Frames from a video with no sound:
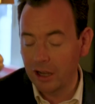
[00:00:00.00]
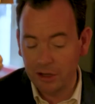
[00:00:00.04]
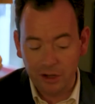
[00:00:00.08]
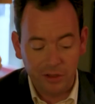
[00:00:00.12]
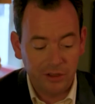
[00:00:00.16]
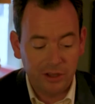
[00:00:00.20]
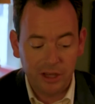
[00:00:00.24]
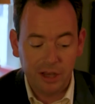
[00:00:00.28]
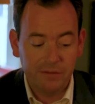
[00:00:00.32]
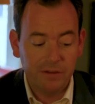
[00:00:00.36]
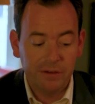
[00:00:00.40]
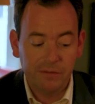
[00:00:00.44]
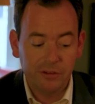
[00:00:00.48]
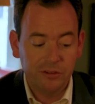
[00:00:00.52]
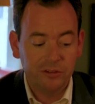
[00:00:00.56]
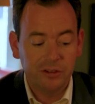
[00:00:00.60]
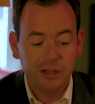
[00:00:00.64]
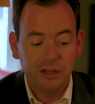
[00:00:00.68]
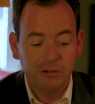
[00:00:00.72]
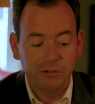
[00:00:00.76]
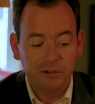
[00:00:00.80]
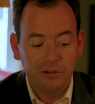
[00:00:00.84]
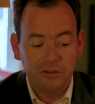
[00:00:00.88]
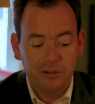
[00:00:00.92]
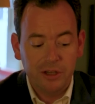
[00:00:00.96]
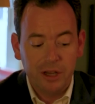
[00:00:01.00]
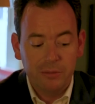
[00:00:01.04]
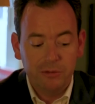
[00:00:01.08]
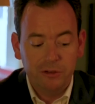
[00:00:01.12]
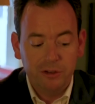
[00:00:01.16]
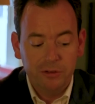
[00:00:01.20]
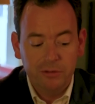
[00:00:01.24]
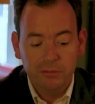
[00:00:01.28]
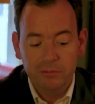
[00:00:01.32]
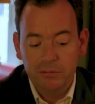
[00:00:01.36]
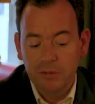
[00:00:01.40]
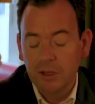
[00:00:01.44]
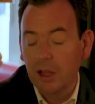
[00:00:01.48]
I don't think I've ever seen a
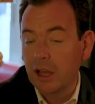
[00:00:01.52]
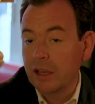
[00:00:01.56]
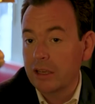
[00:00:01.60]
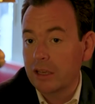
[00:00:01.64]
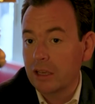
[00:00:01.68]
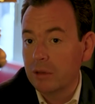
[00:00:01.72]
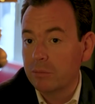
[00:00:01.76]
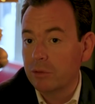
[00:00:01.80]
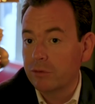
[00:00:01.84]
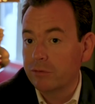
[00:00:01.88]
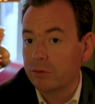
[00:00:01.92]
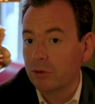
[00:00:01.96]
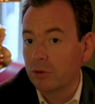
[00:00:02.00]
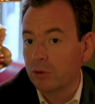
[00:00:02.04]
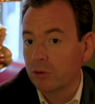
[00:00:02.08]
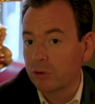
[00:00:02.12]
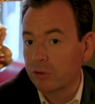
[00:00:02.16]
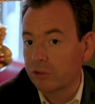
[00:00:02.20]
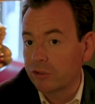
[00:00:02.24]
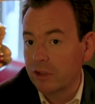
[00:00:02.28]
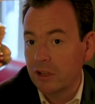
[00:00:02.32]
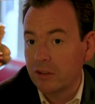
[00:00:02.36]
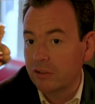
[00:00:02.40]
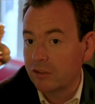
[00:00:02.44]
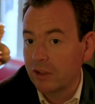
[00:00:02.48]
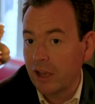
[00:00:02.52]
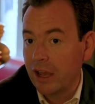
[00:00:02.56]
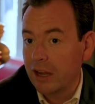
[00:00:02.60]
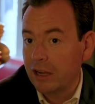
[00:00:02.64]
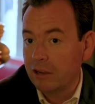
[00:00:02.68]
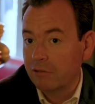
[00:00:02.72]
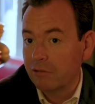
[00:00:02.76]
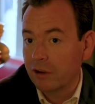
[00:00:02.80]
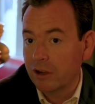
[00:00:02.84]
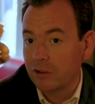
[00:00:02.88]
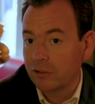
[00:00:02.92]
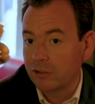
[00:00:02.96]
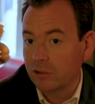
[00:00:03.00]
reception like it before or since at
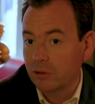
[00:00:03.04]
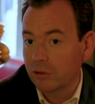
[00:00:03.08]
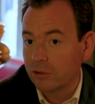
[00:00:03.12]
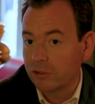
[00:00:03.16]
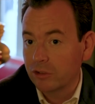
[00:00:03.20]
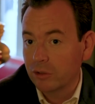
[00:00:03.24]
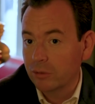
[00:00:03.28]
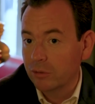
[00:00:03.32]
any racecourse.